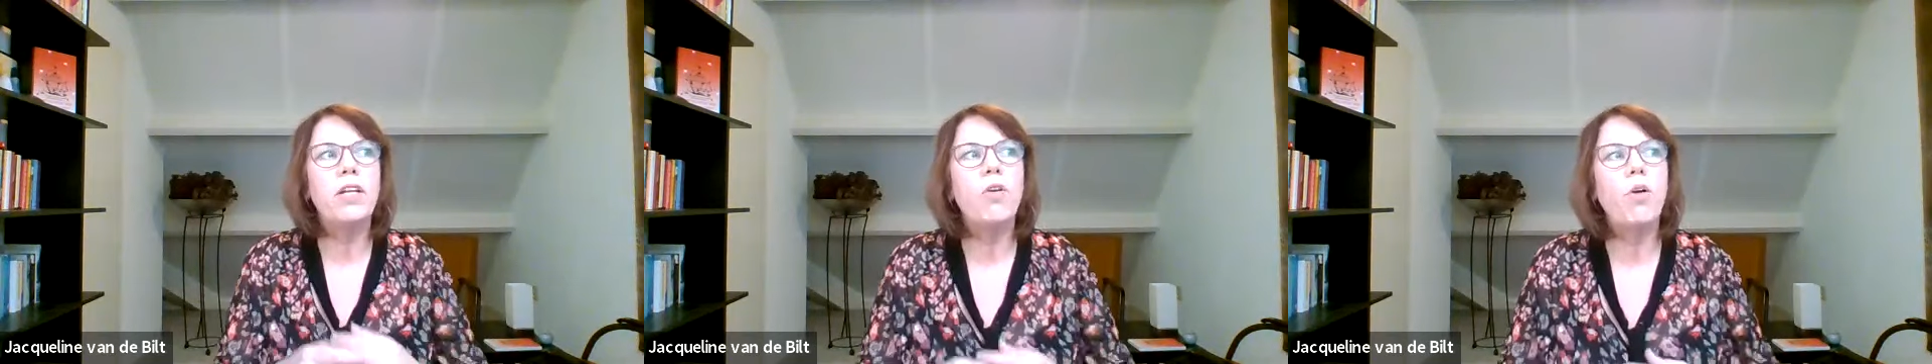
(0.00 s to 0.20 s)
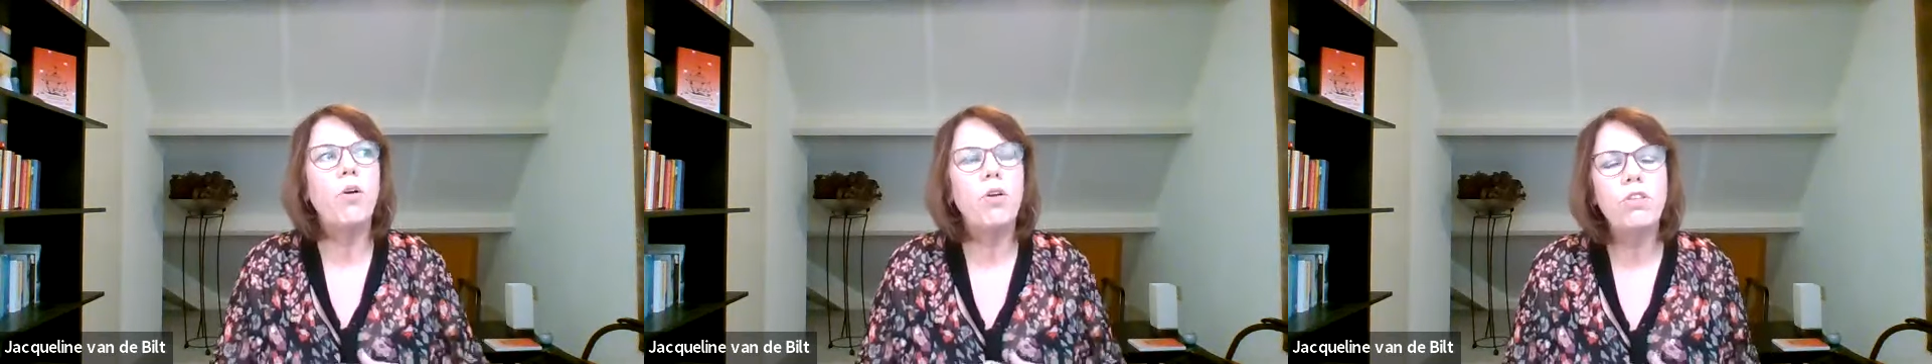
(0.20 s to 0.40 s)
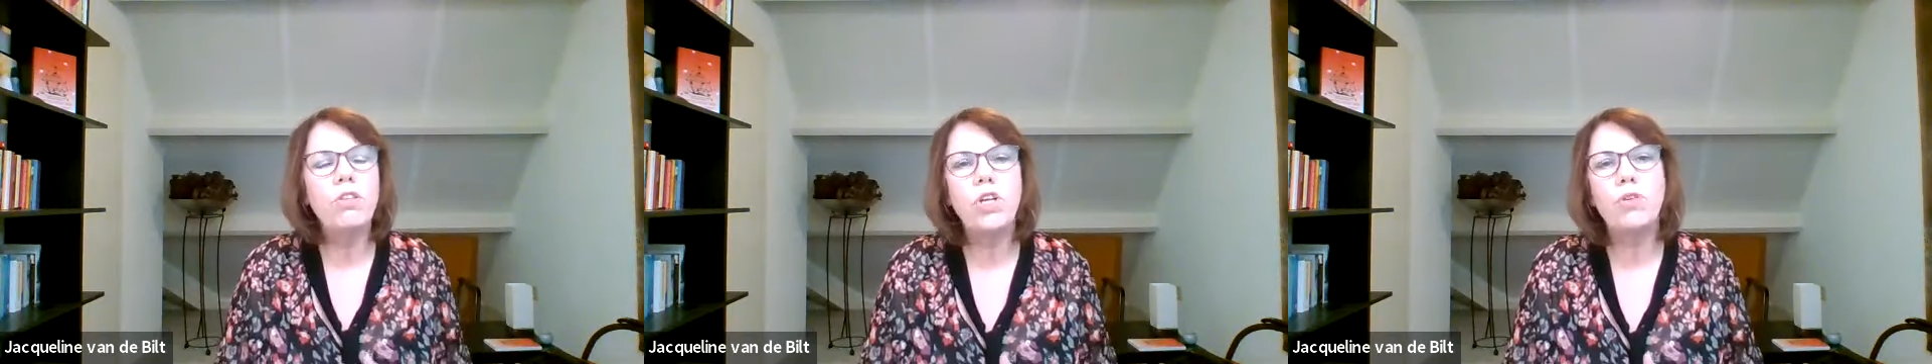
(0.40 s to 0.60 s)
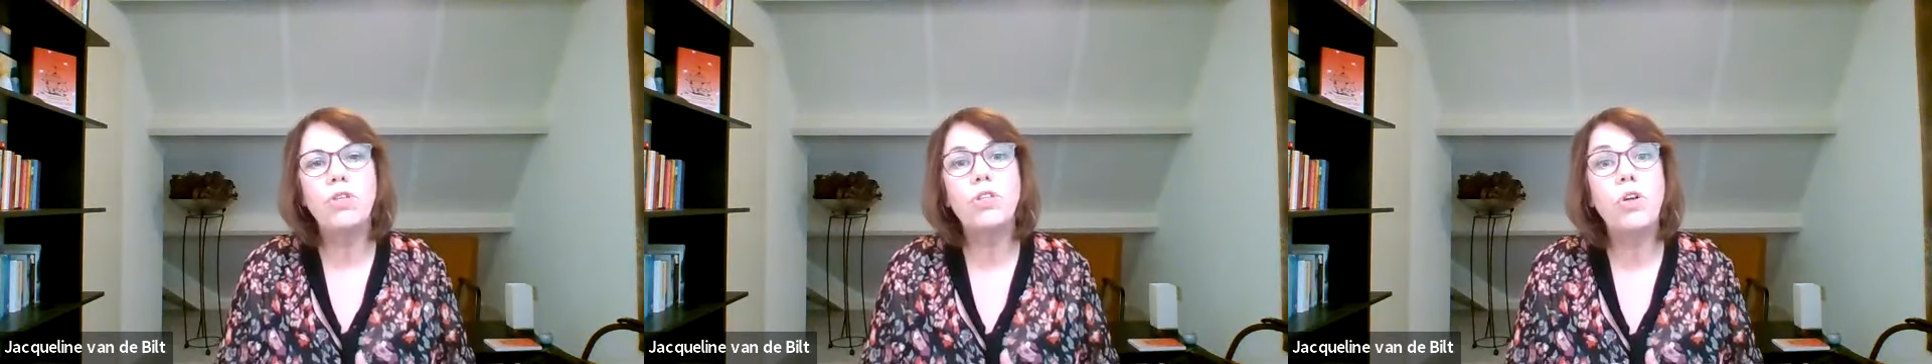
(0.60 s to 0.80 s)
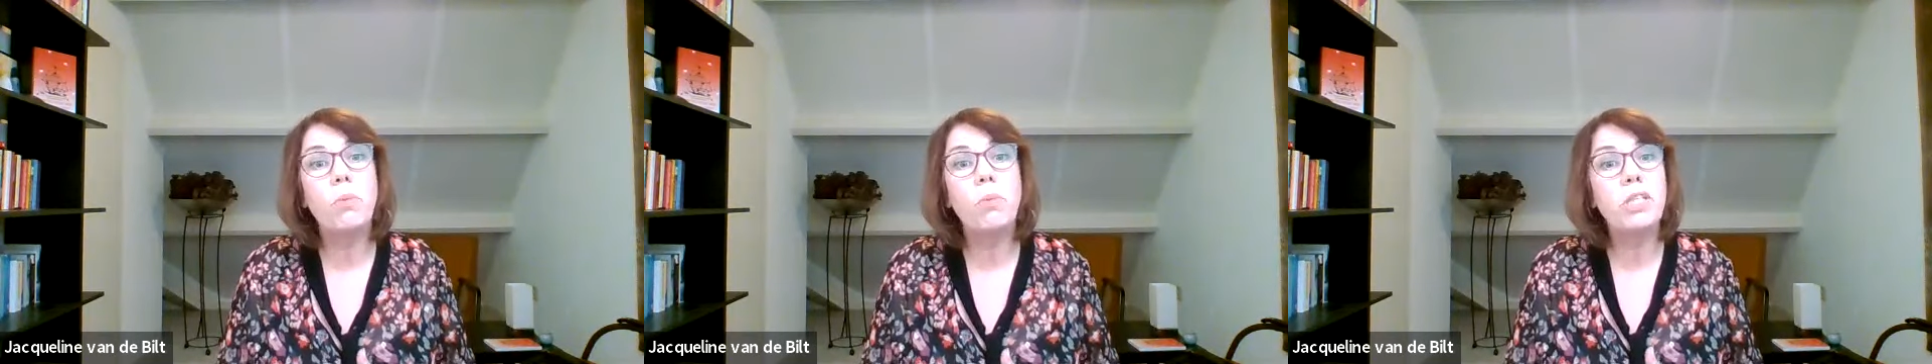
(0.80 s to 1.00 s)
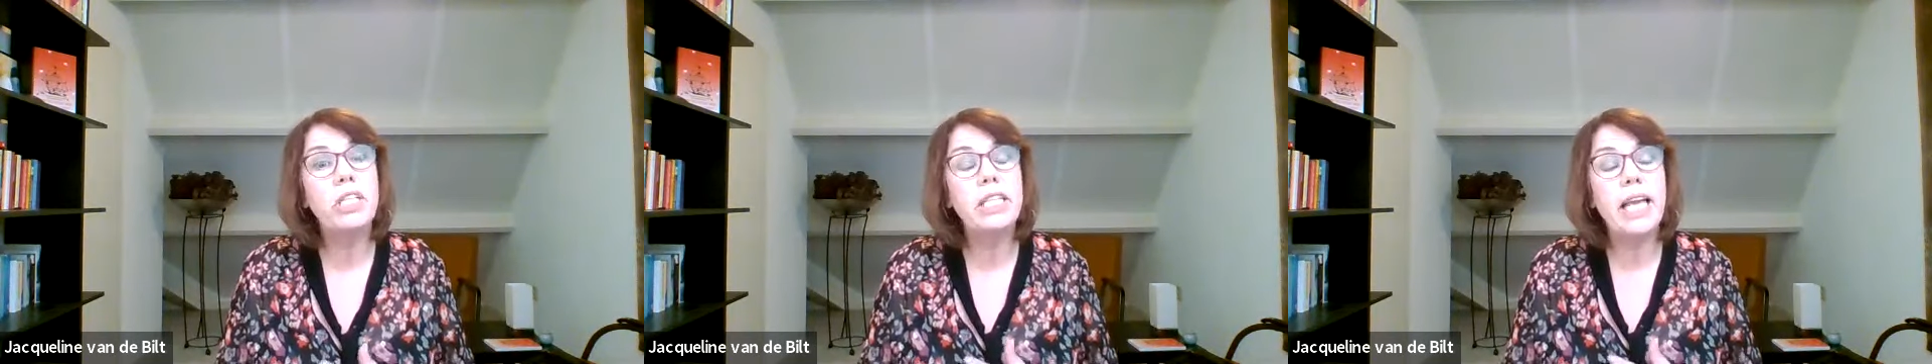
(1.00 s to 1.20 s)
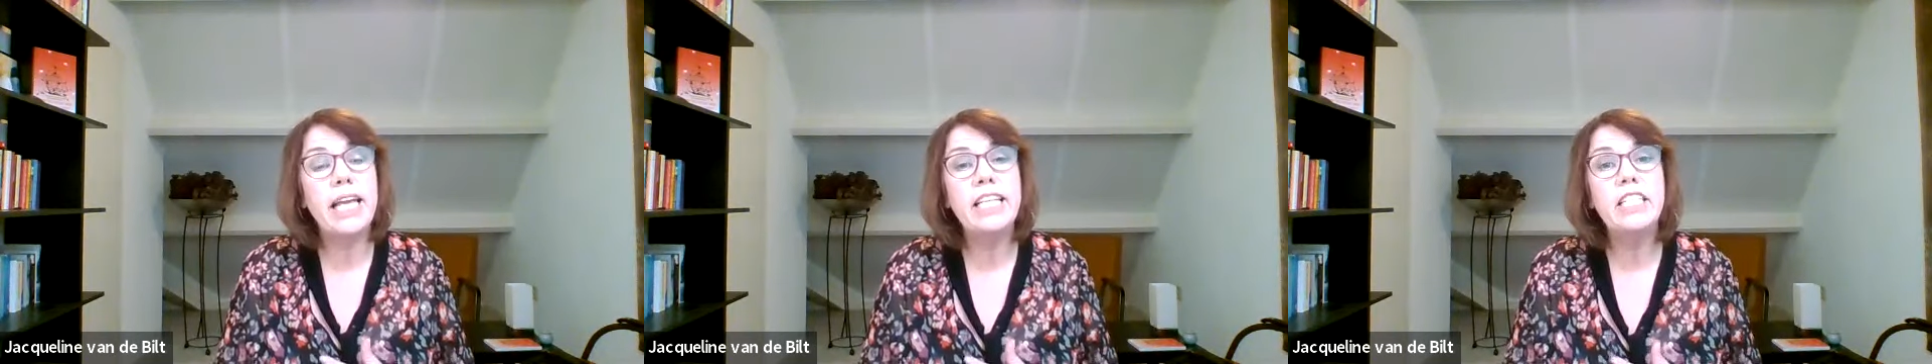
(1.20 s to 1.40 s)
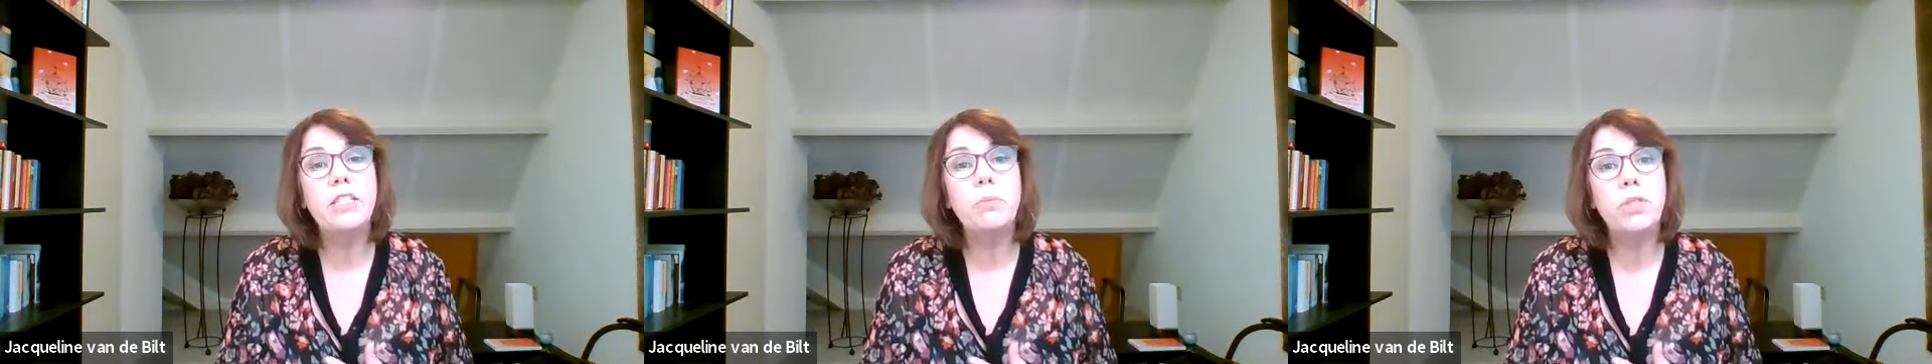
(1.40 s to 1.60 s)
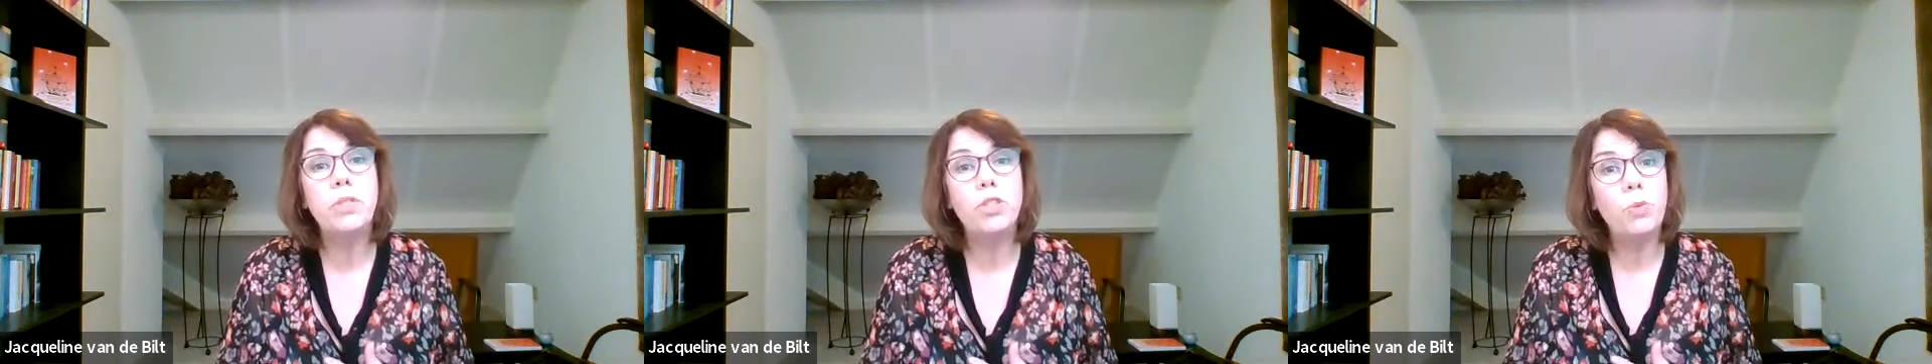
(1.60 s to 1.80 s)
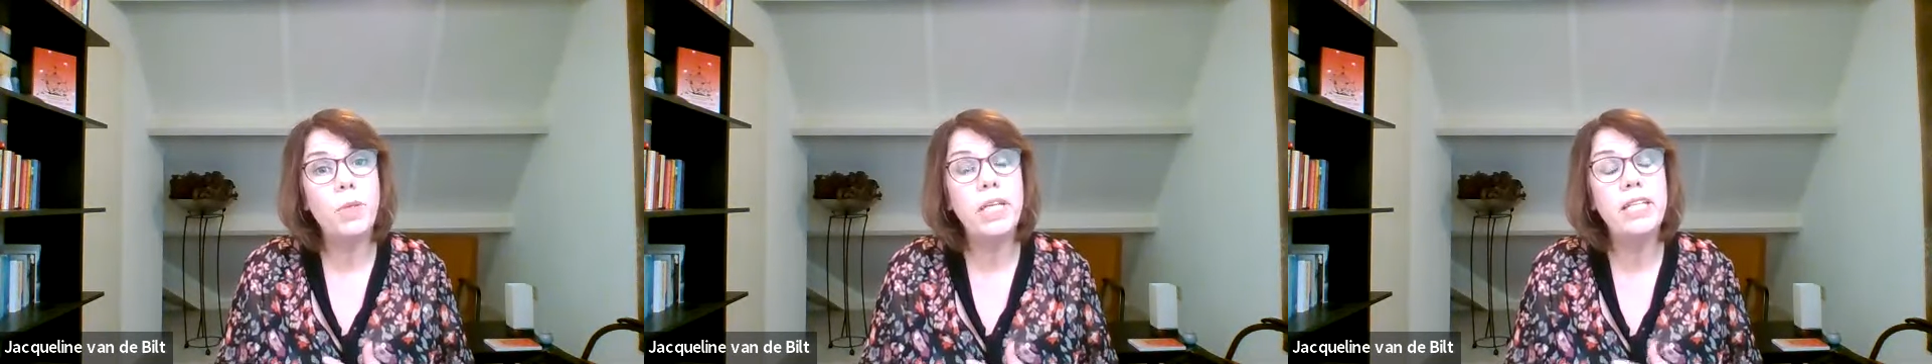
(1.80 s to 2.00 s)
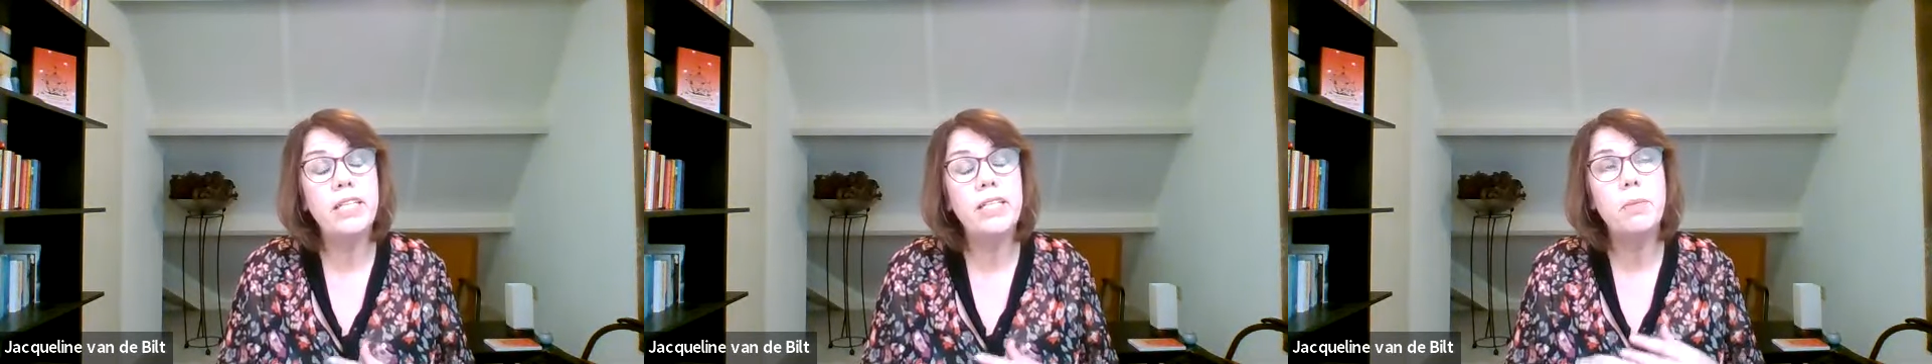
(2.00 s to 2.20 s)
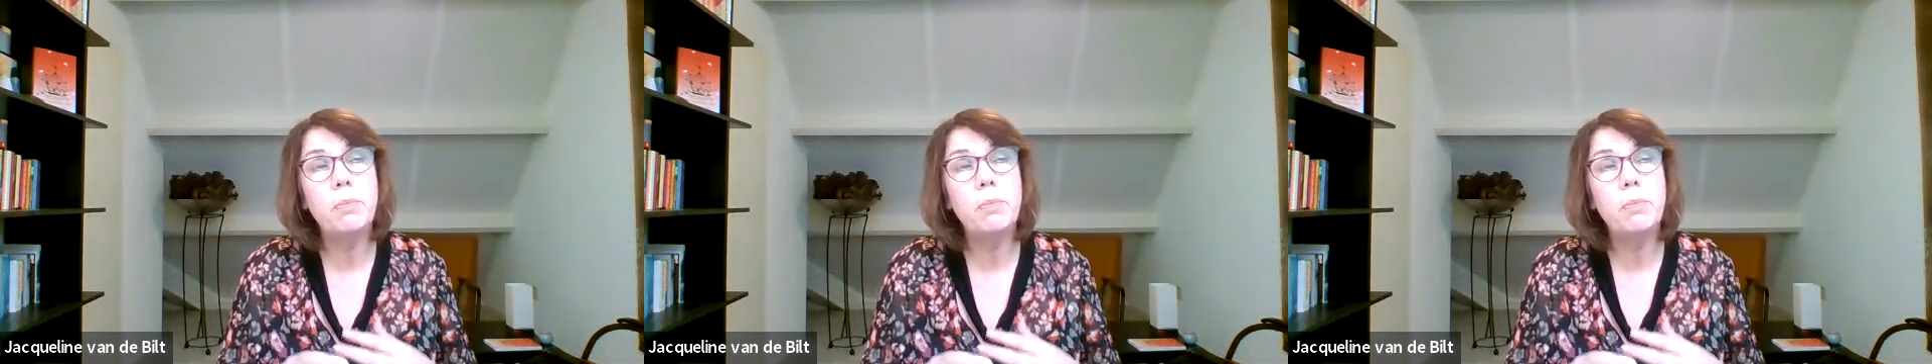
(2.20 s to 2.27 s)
and also the communication between